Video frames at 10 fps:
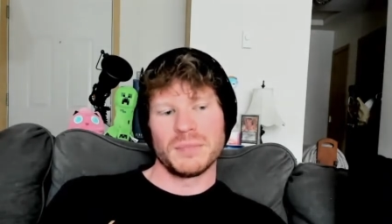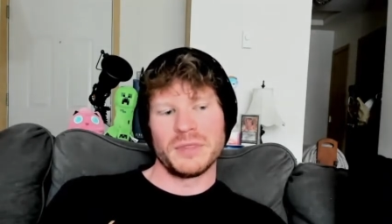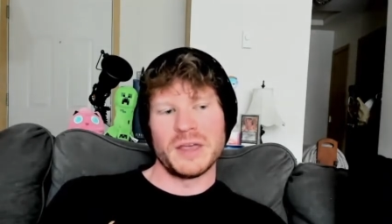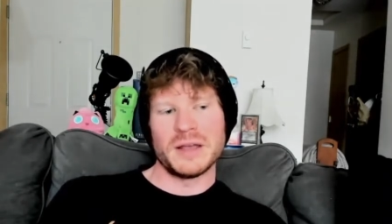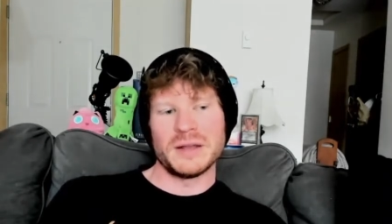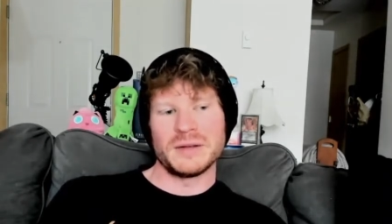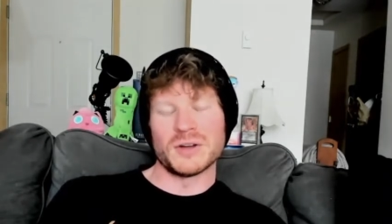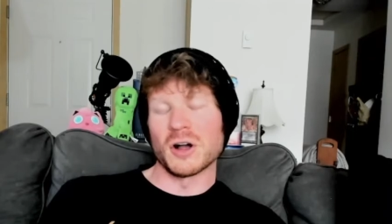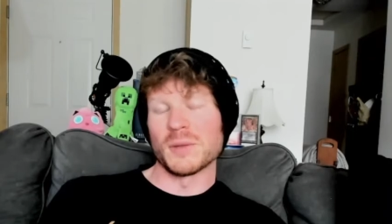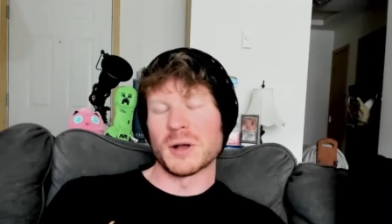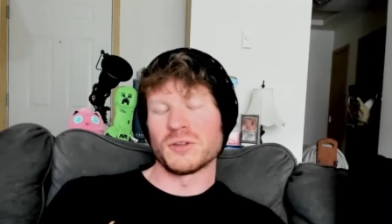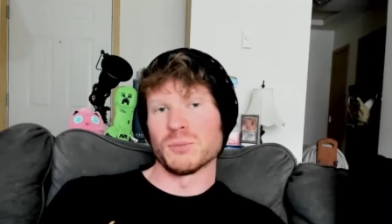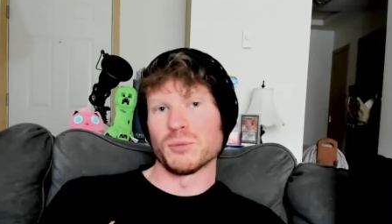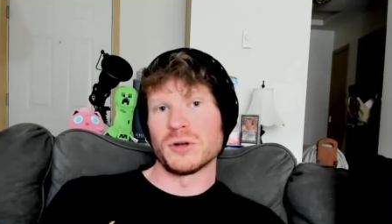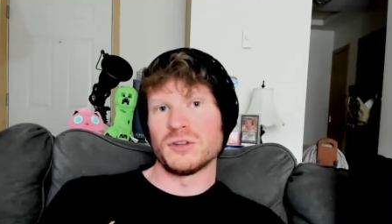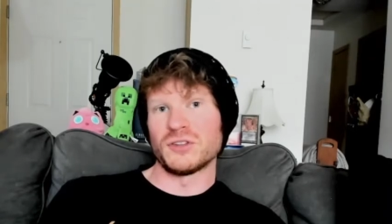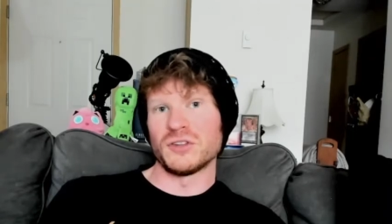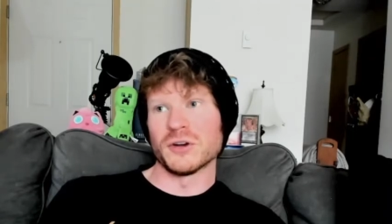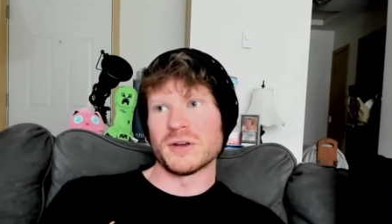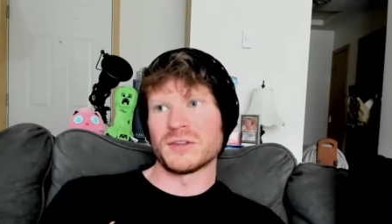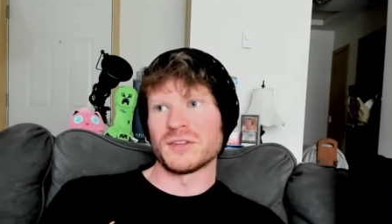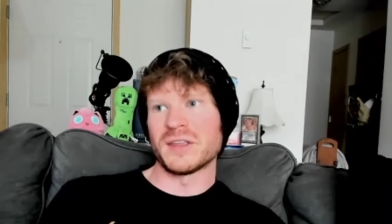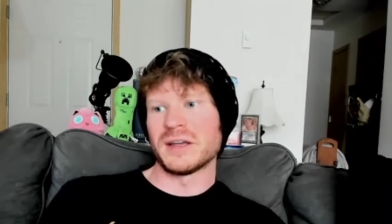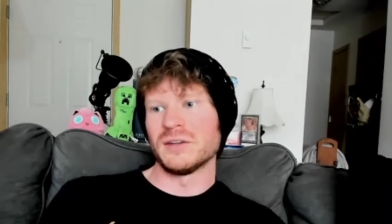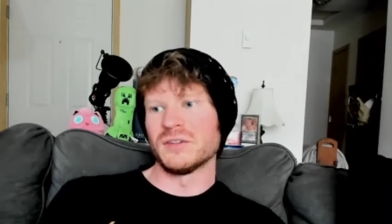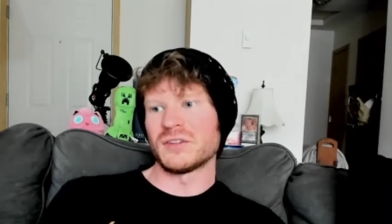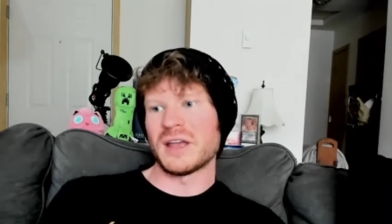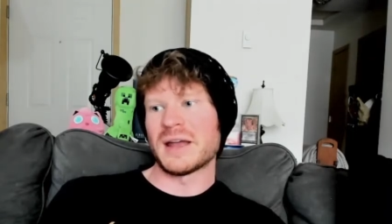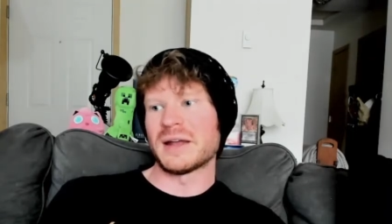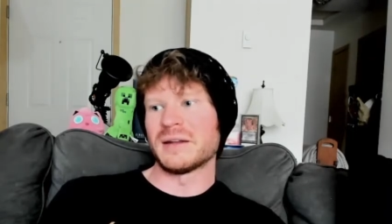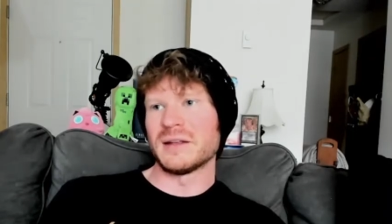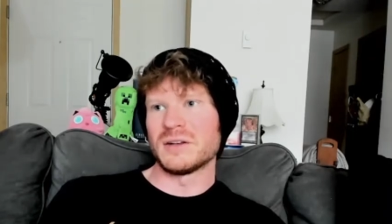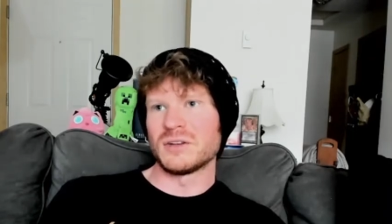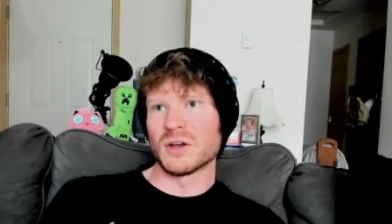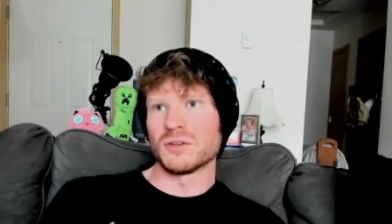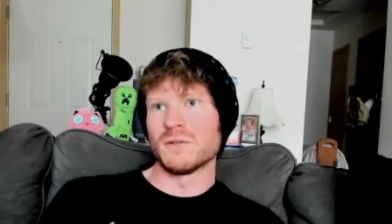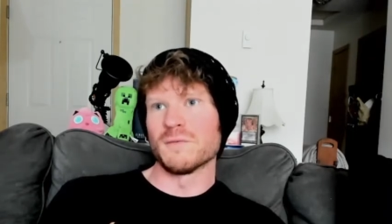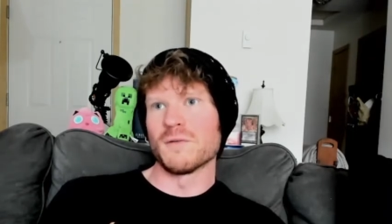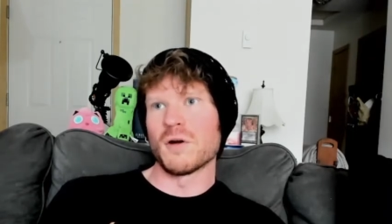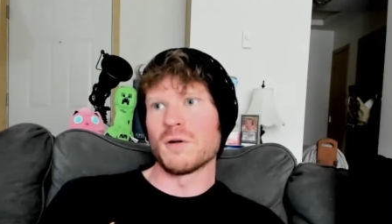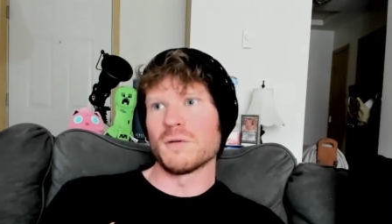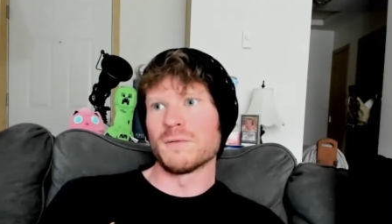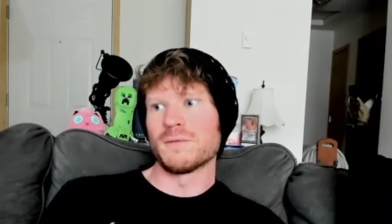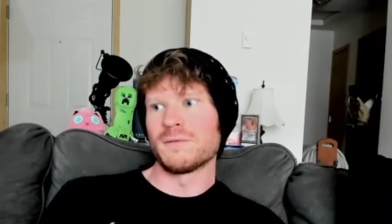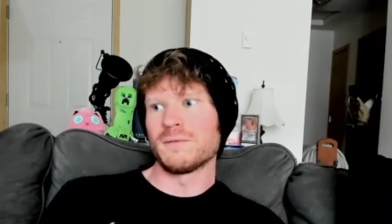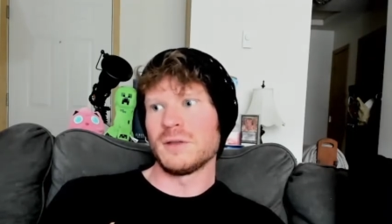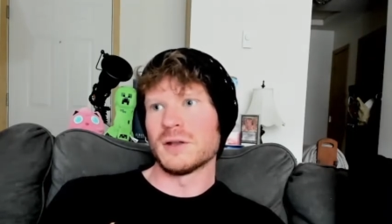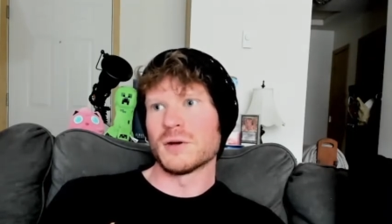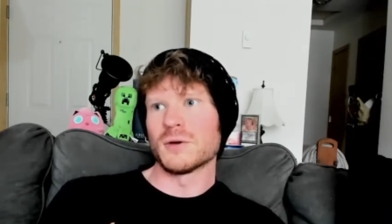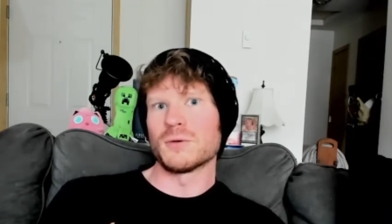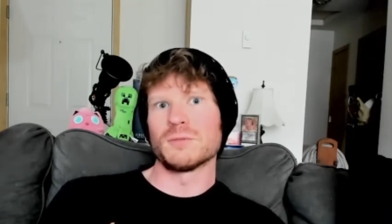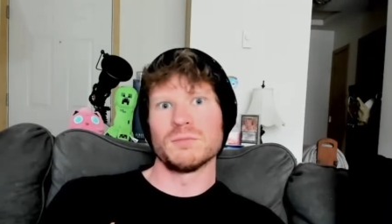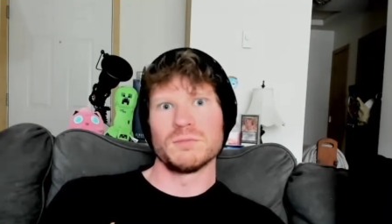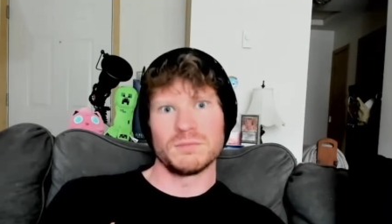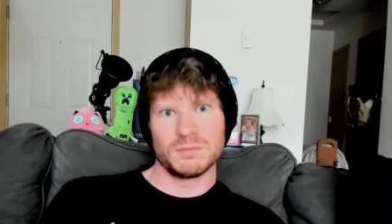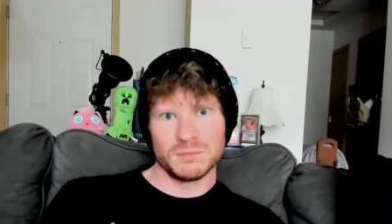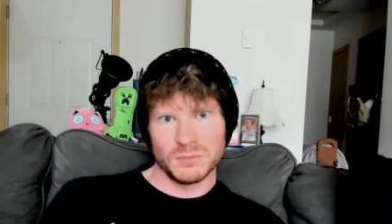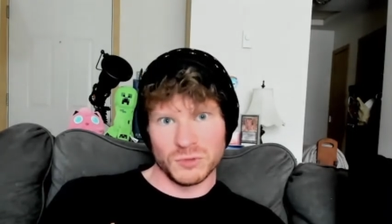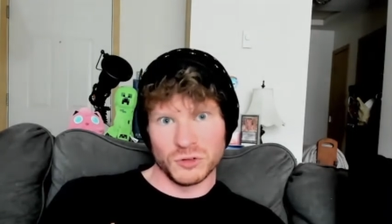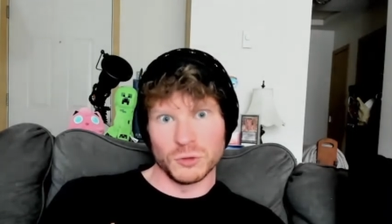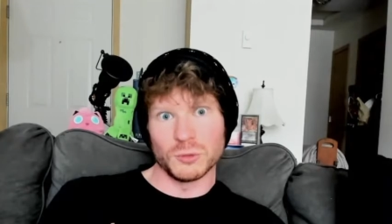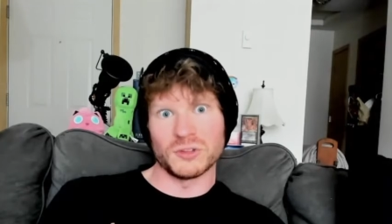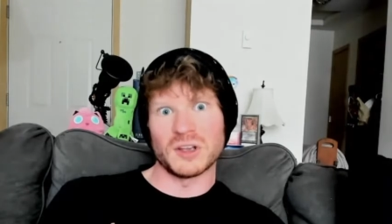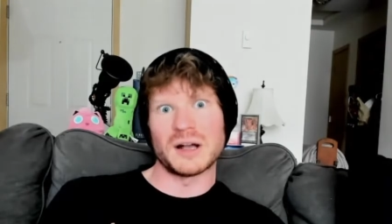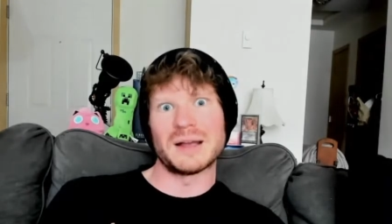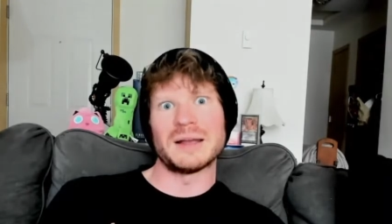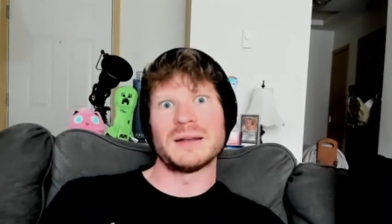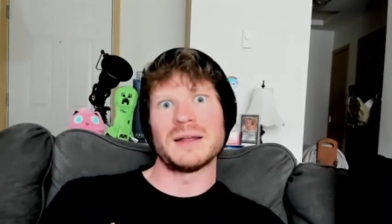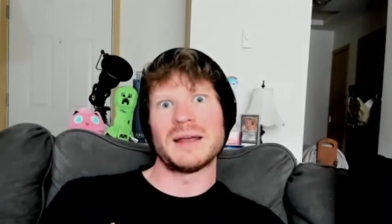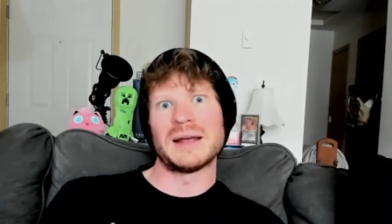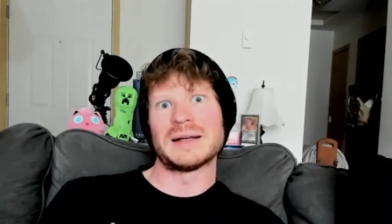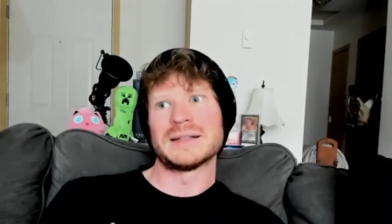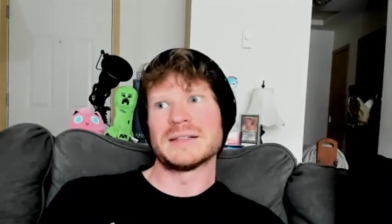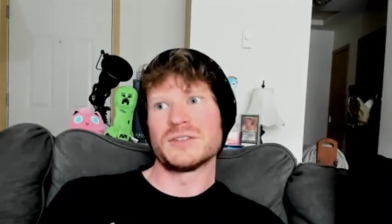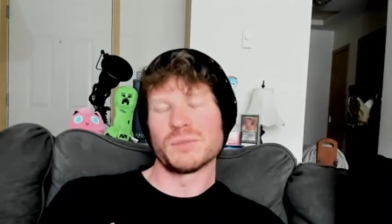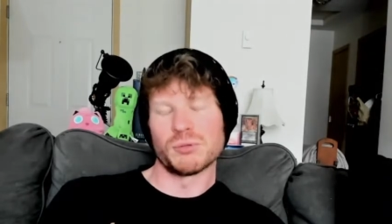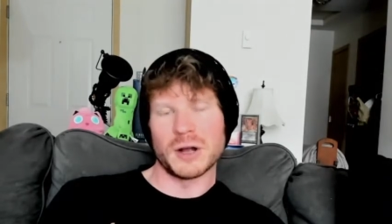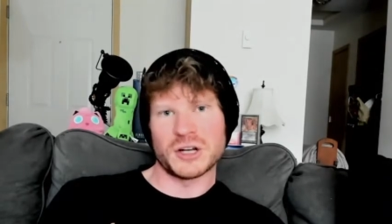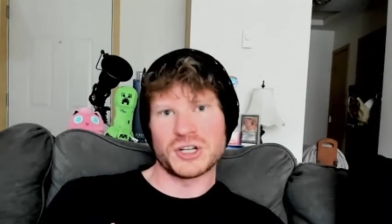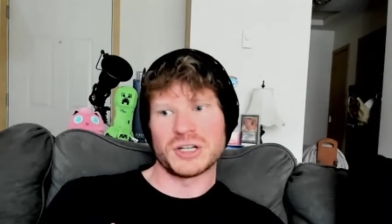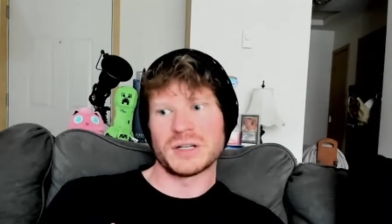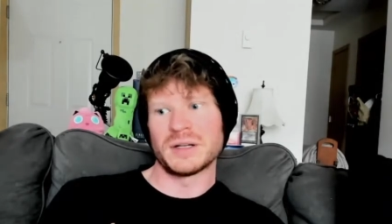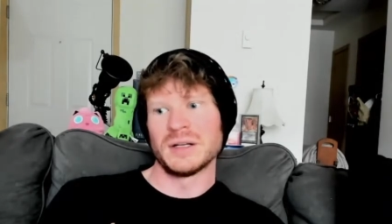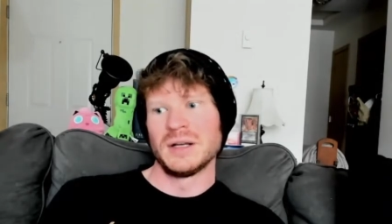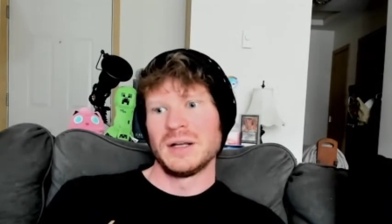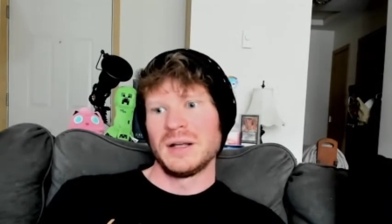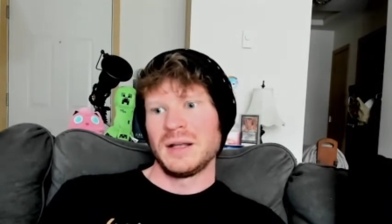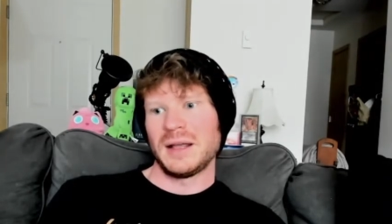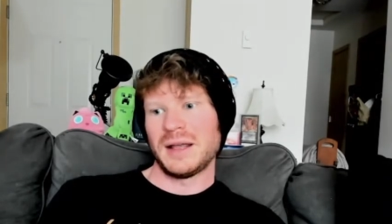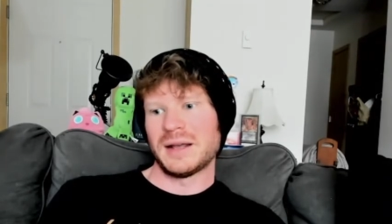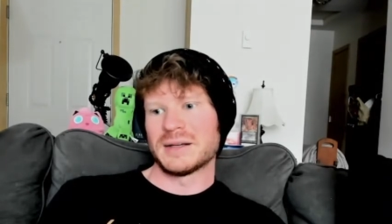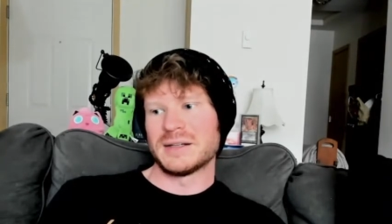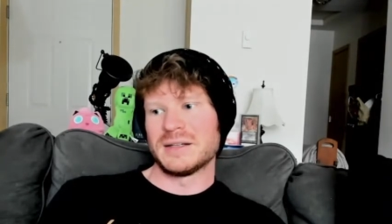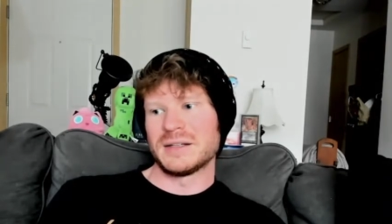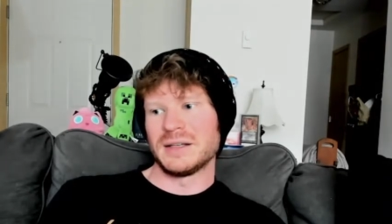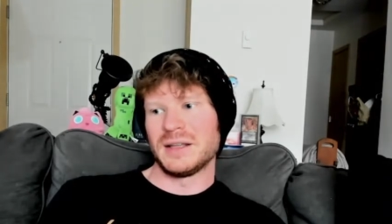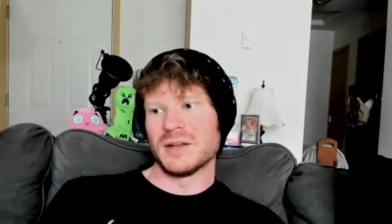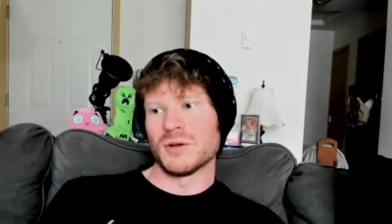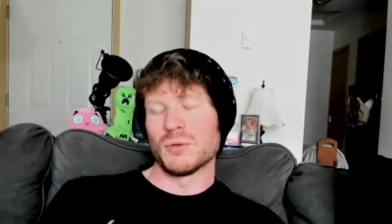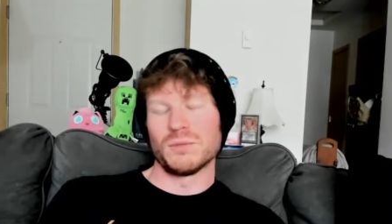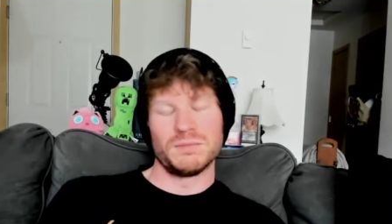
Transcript: They talk about some pretty serious things, and it does involve, you know, suicide and depression and, you know,